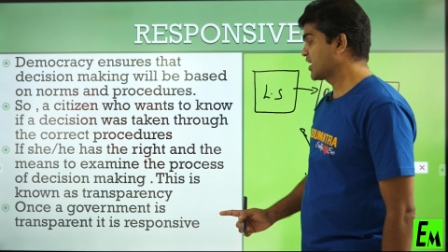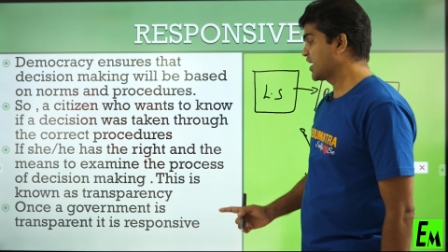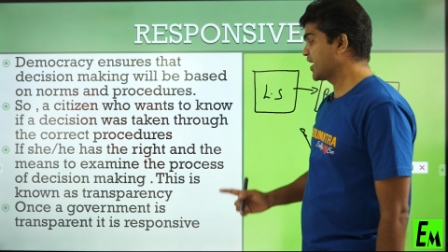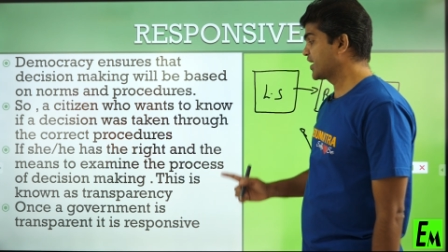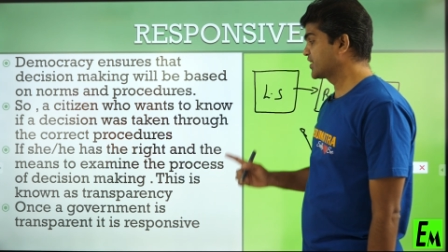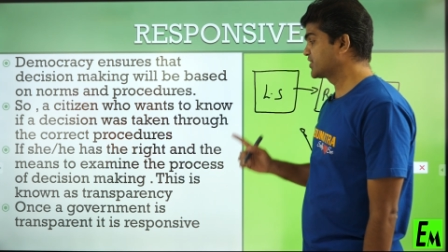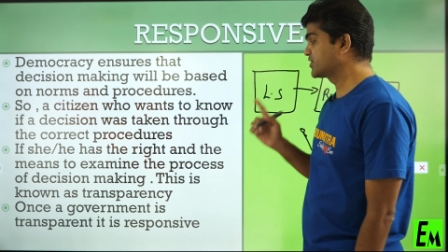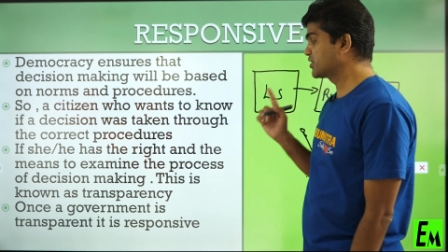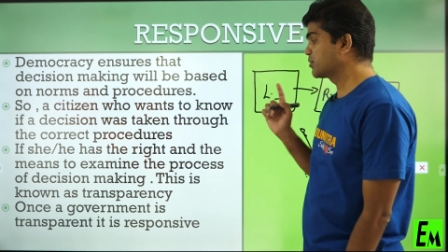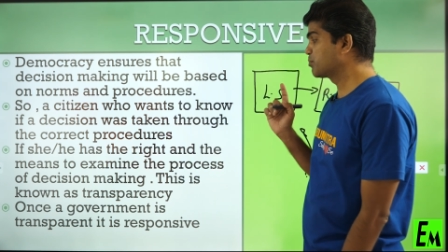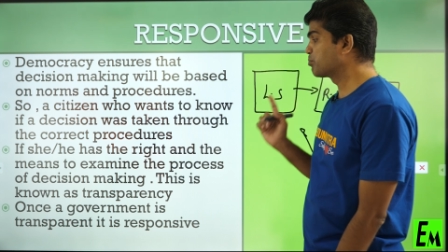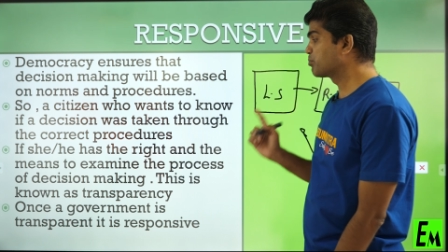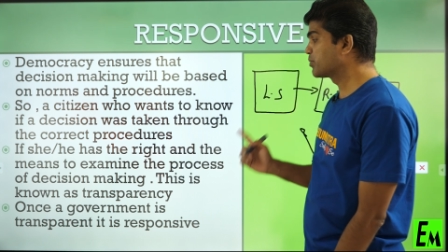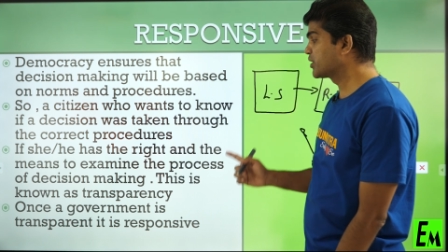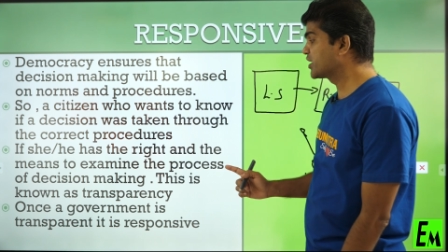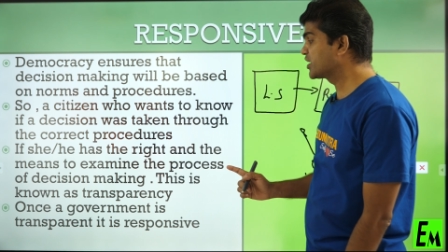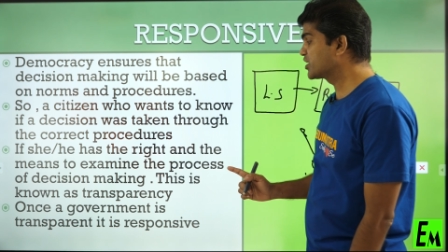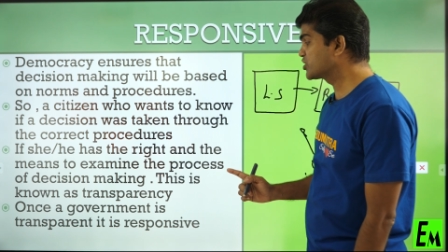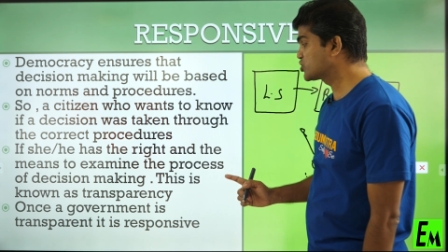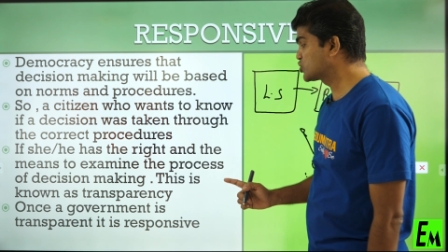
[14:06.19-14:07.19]
and the
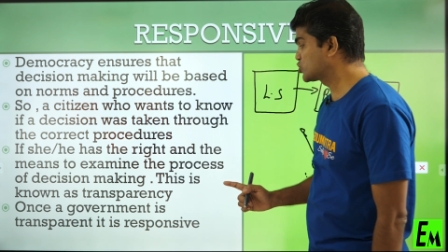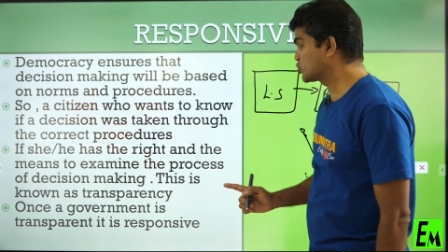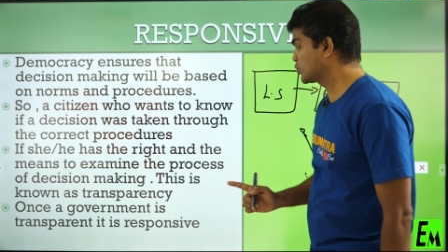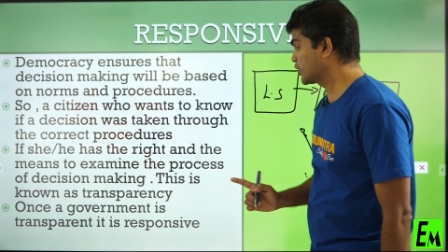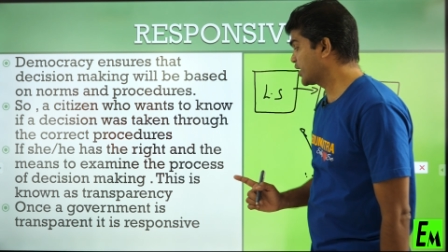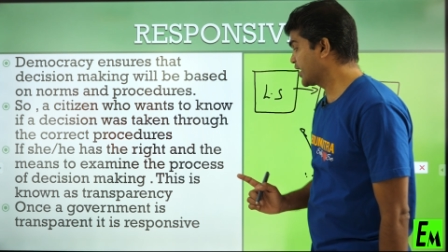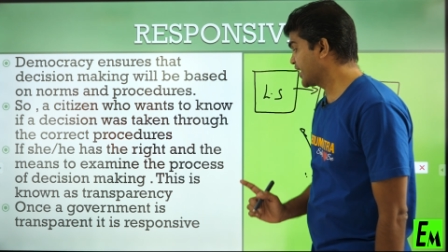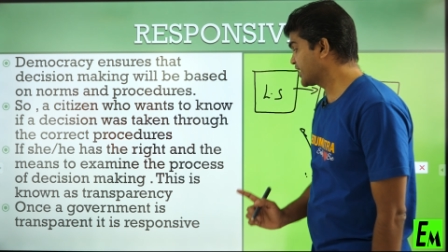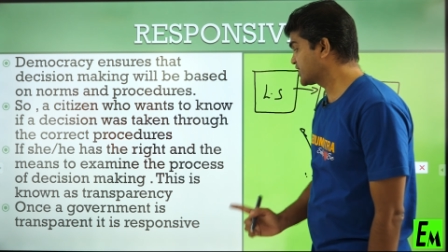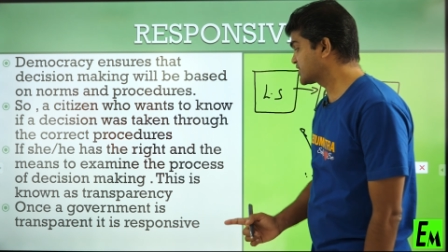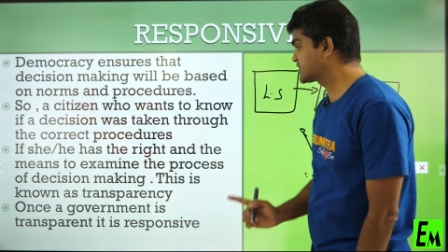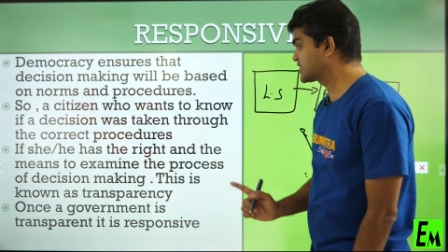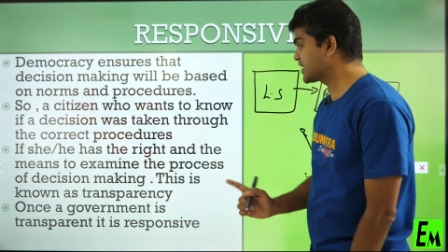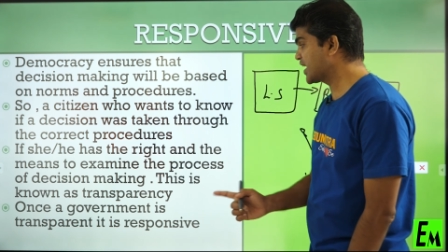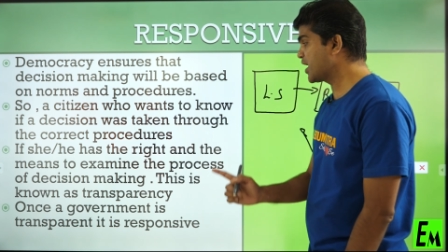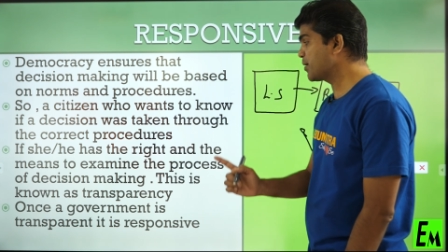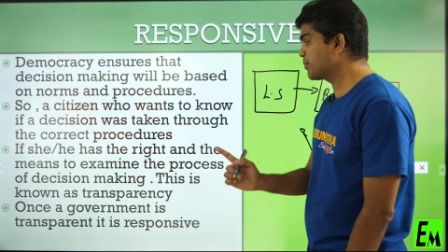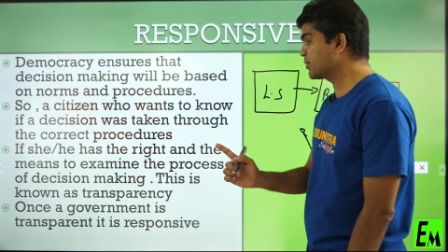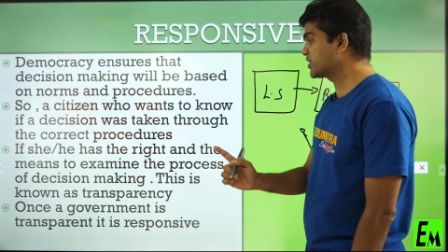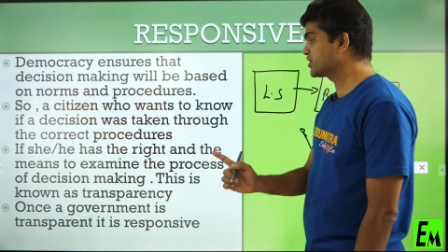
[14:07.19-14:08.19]
means to
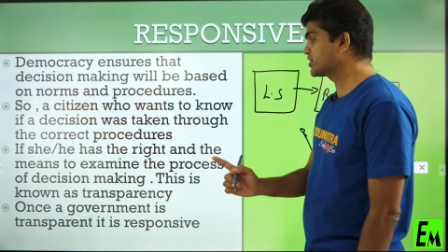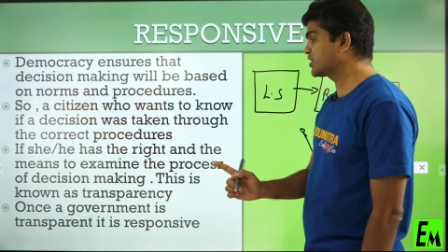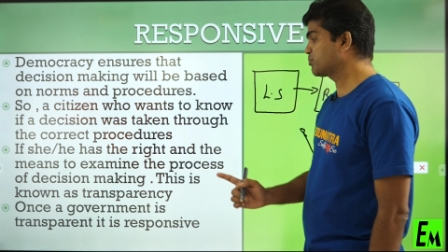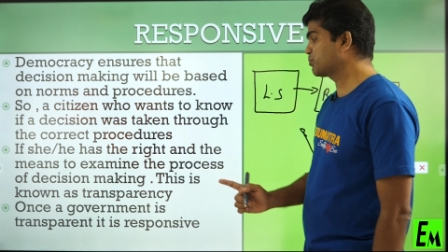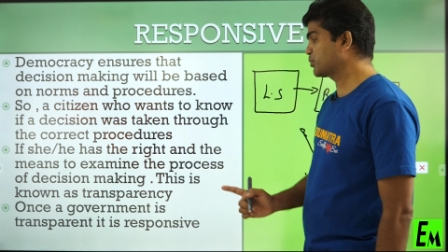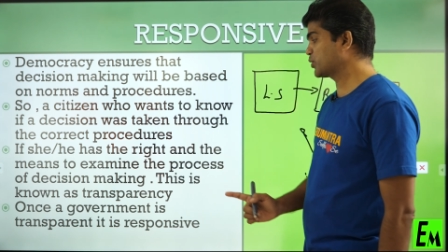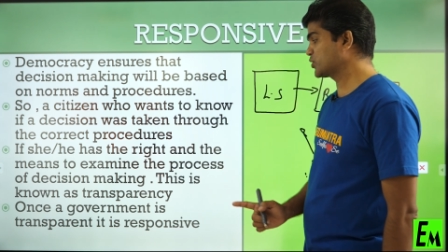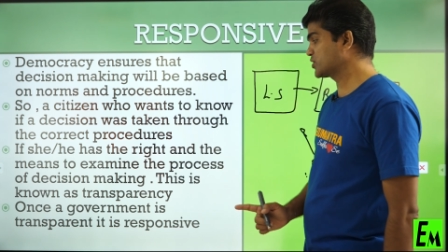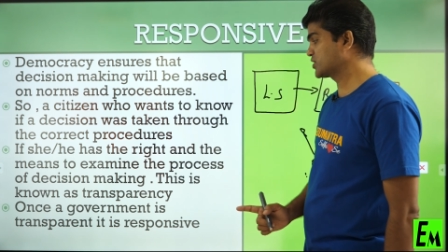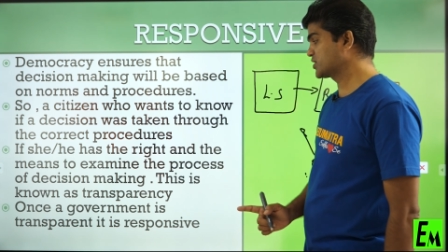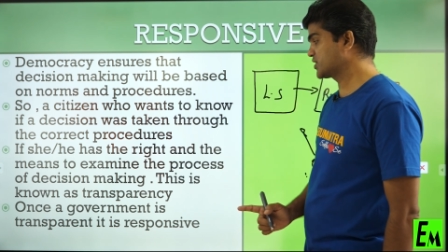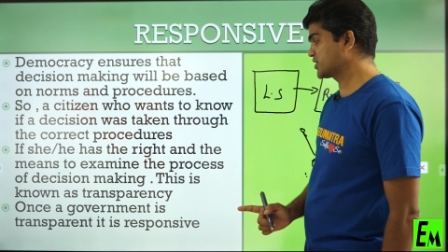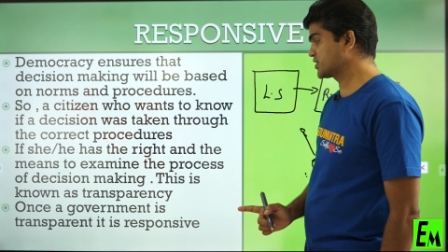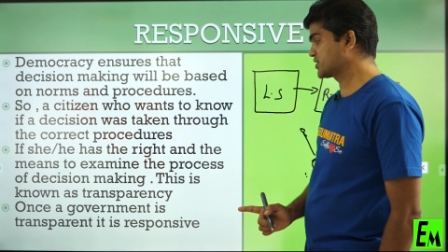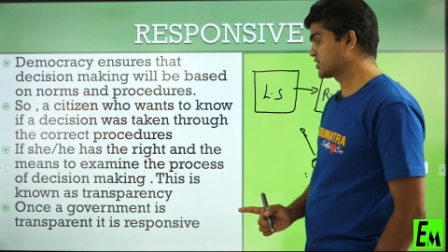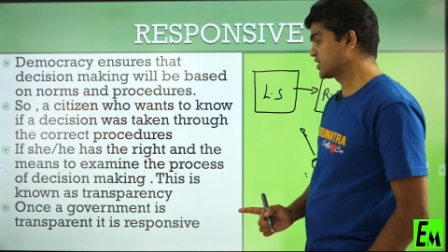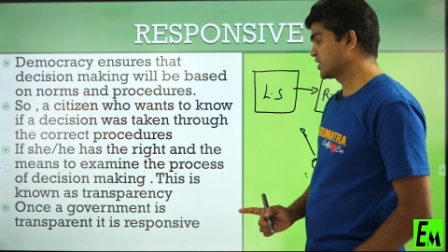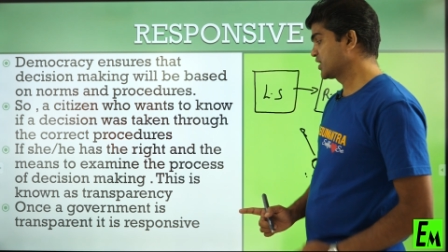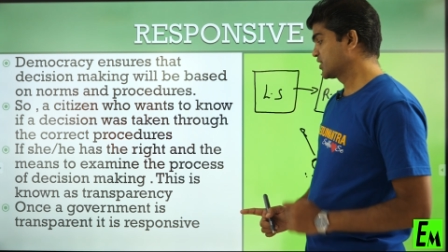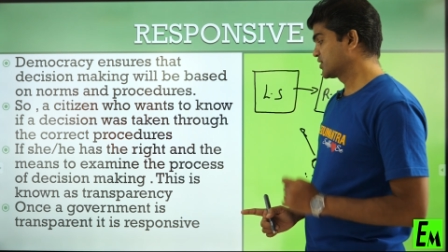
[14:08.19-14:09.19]
examine the
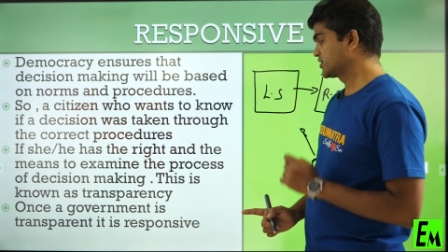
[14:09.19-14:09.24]
process,